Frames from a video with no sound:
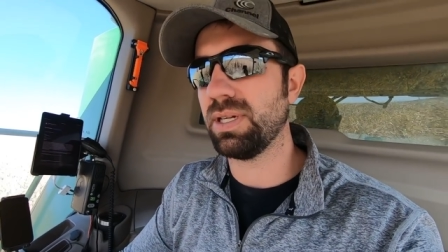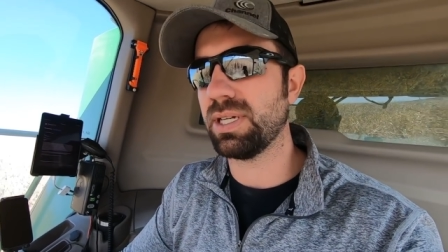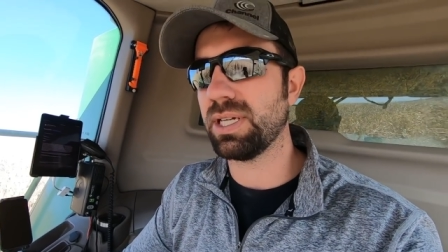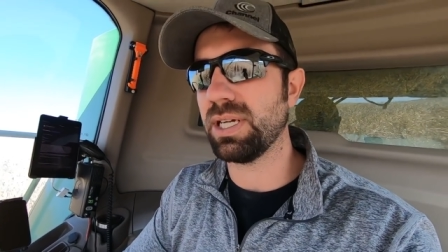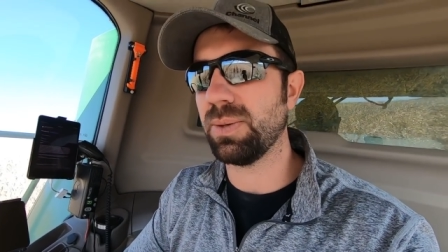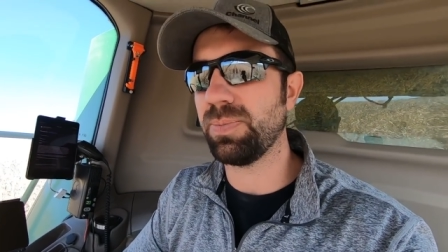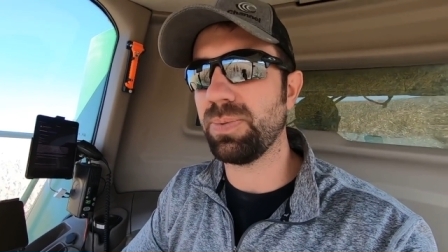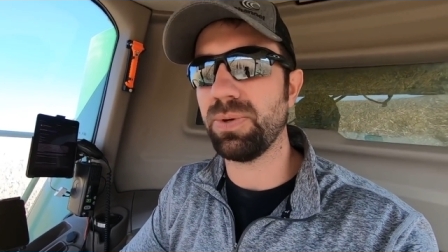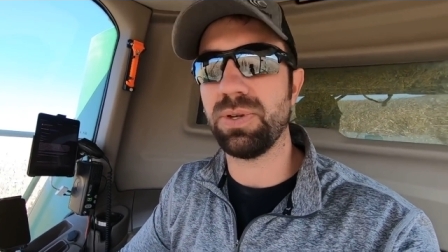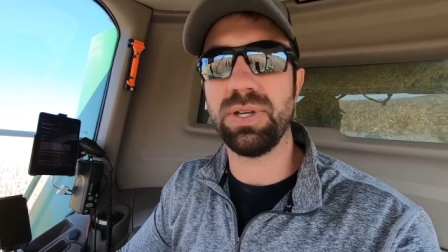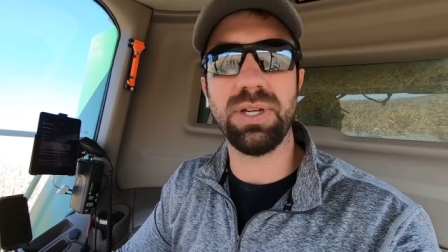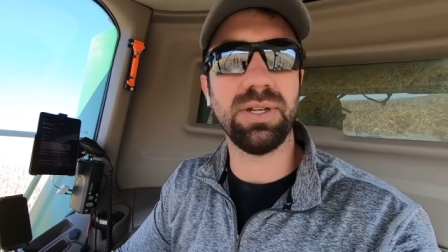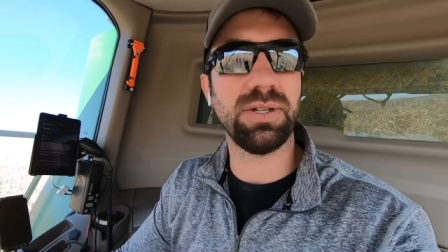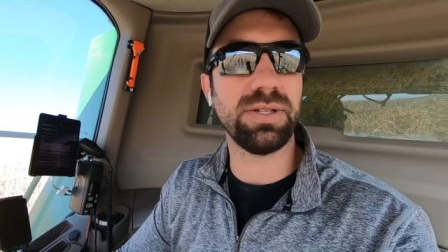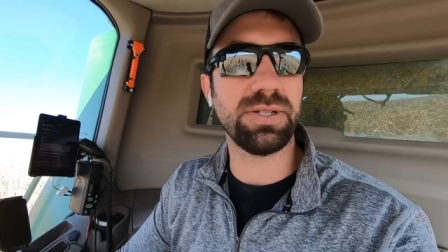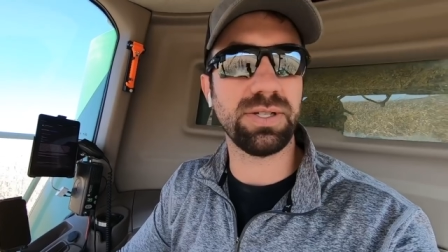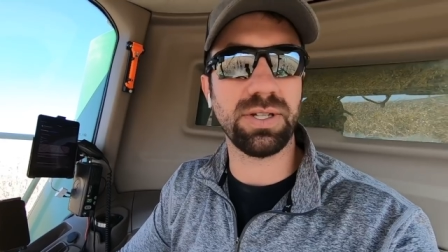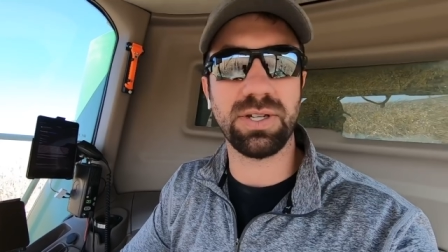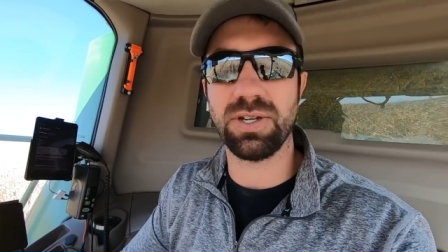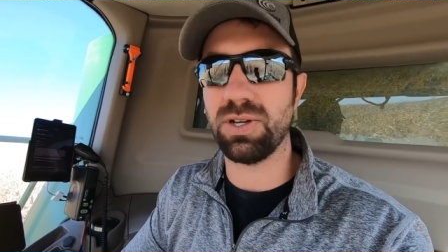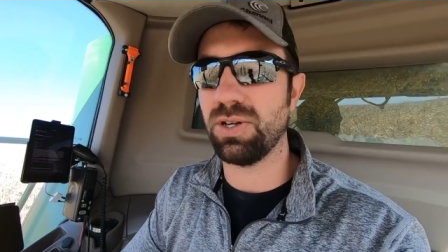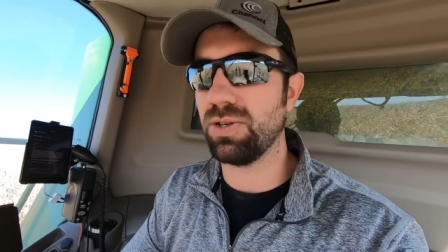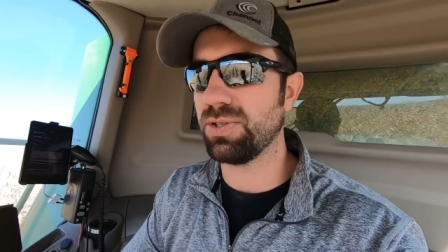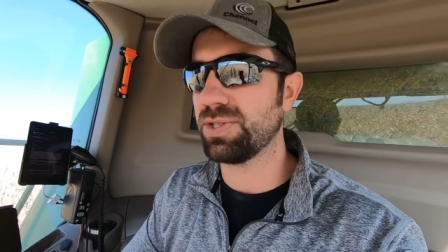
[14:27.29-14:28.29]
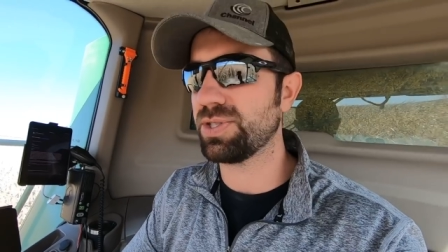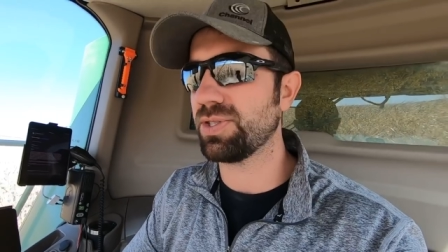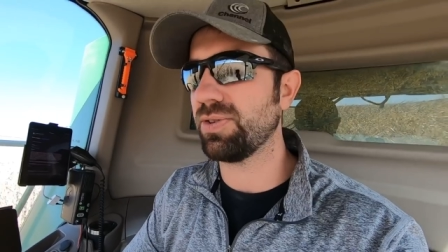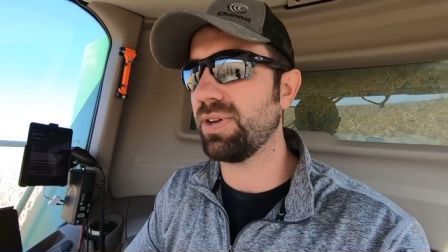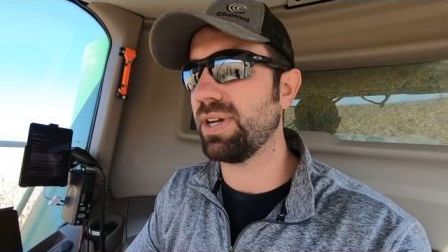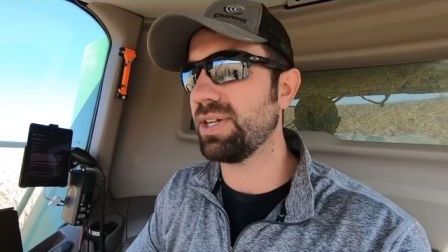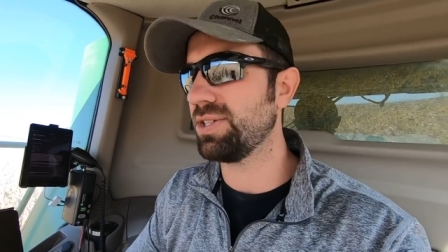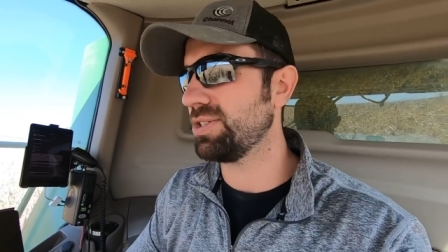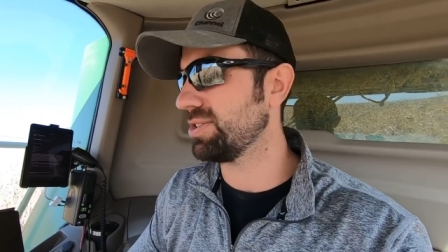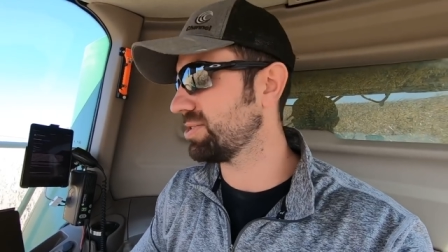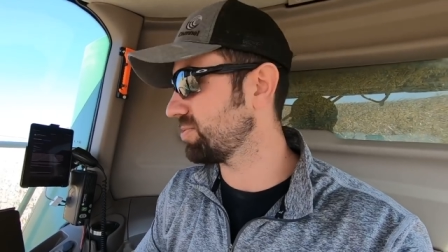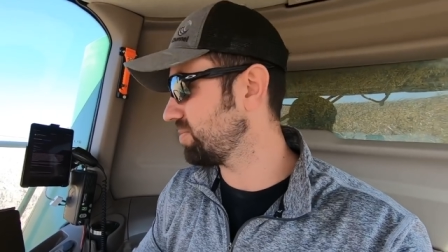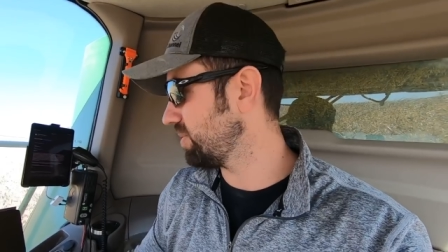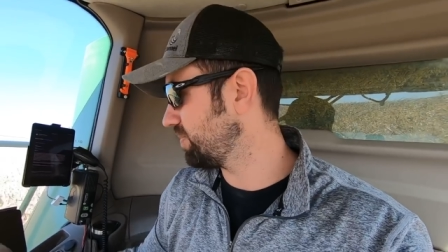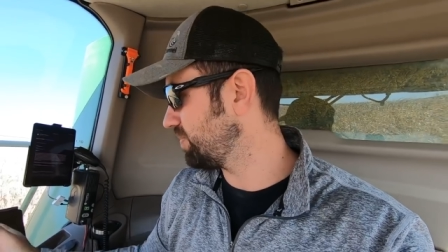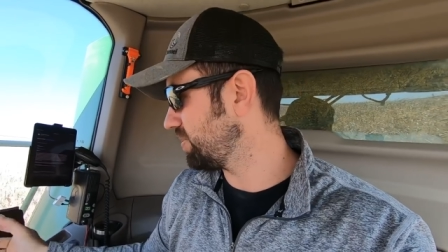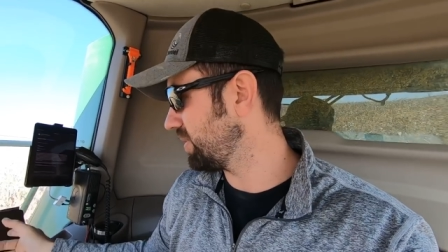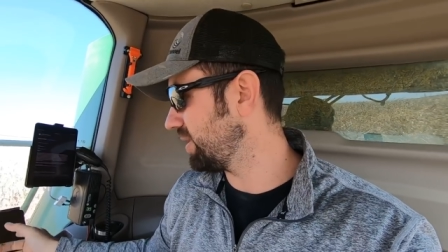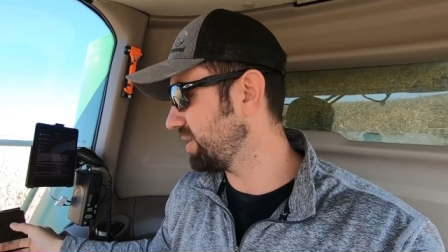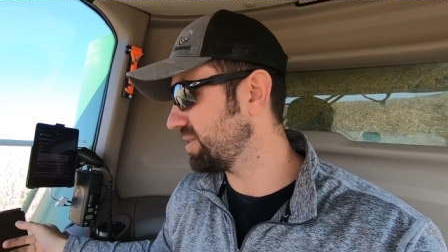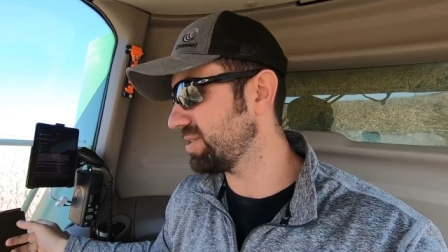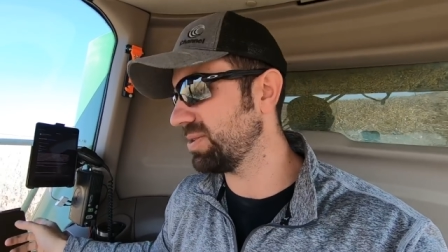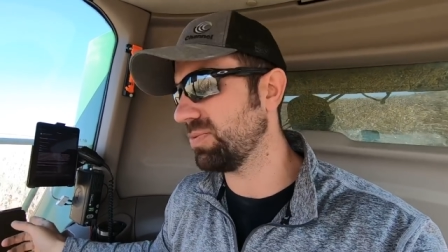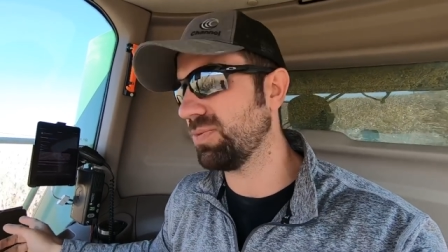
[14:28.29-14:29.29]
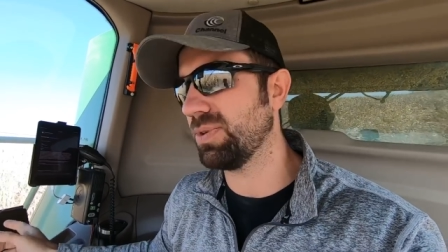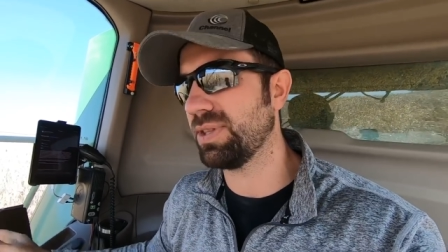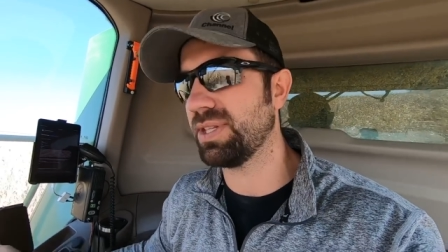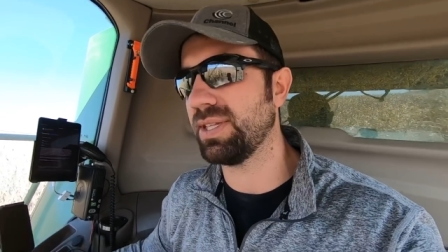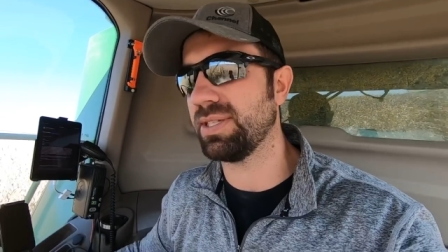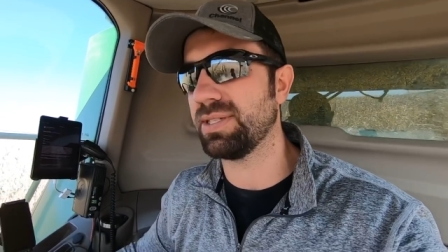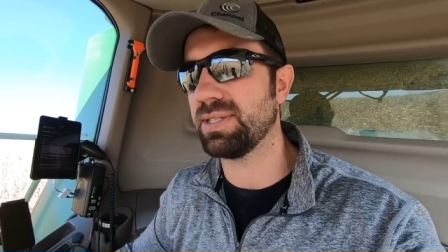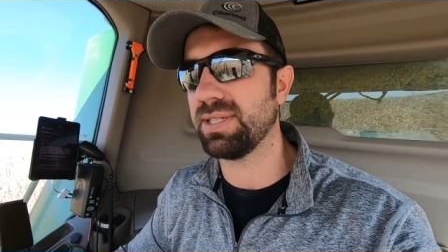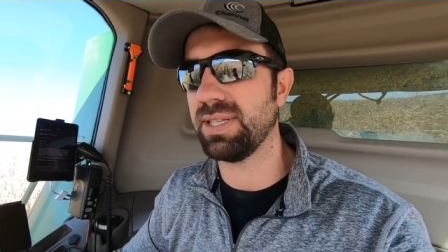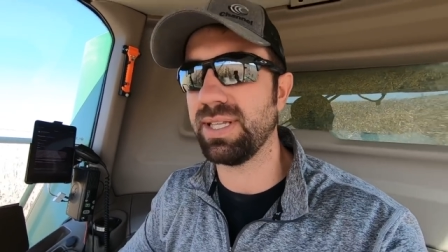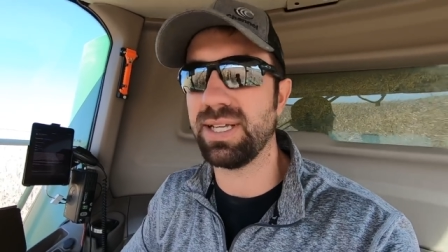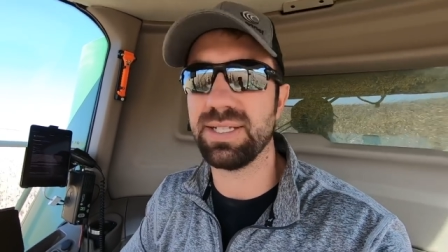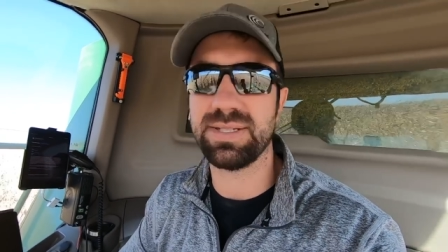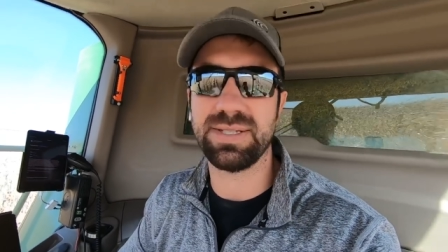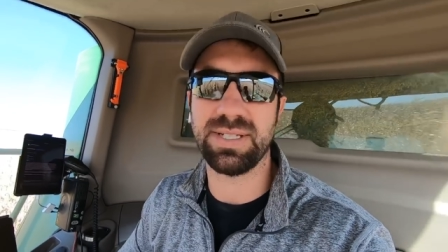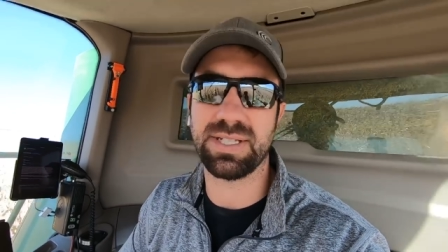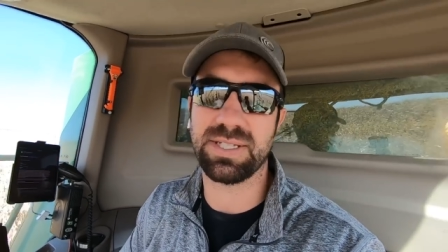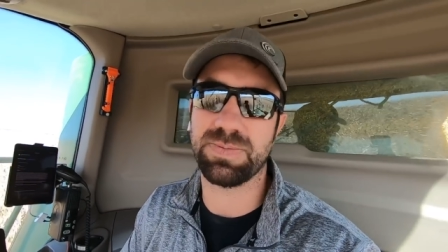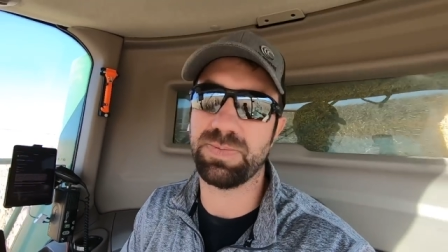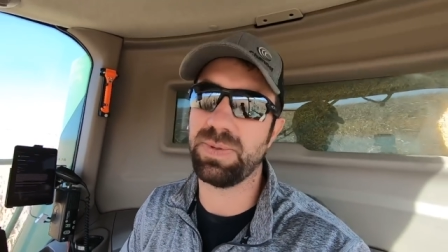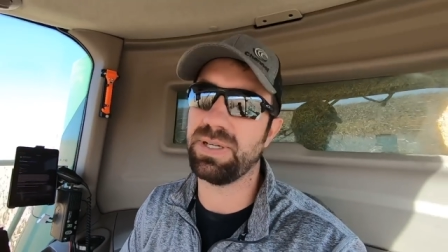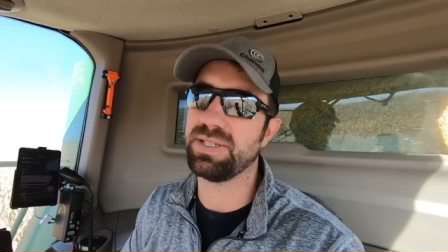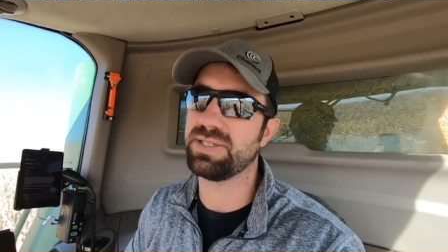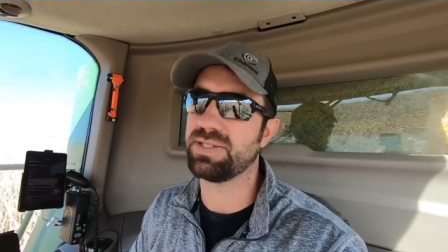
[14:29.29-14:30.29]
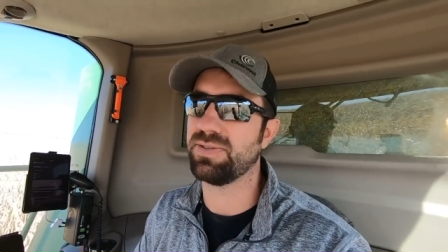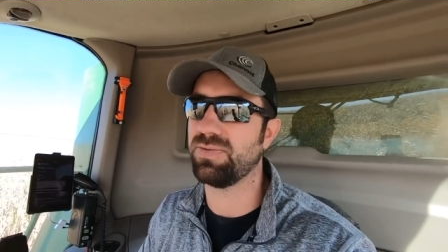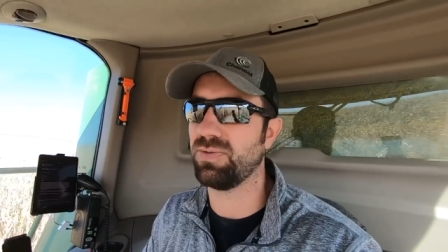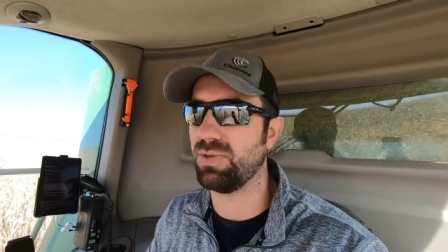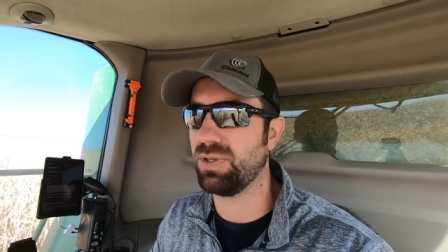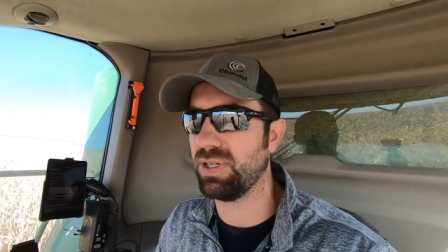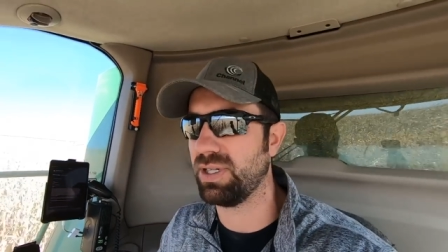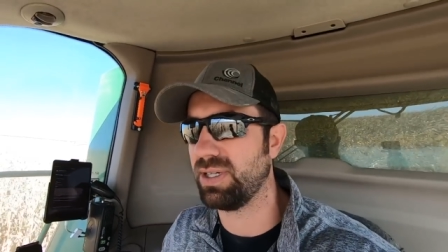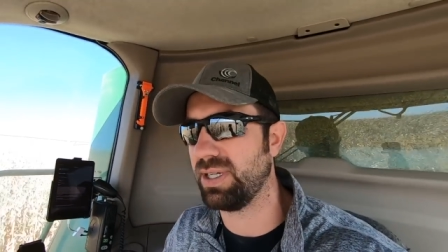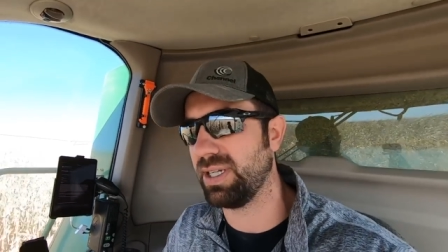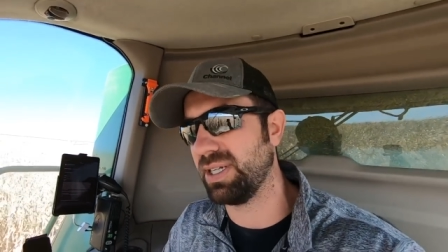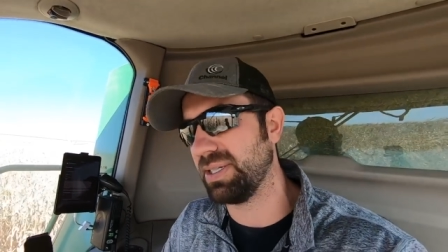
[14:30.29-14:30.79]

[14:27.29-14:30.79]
a couple years ago, so I just replaced it with this less expensive one,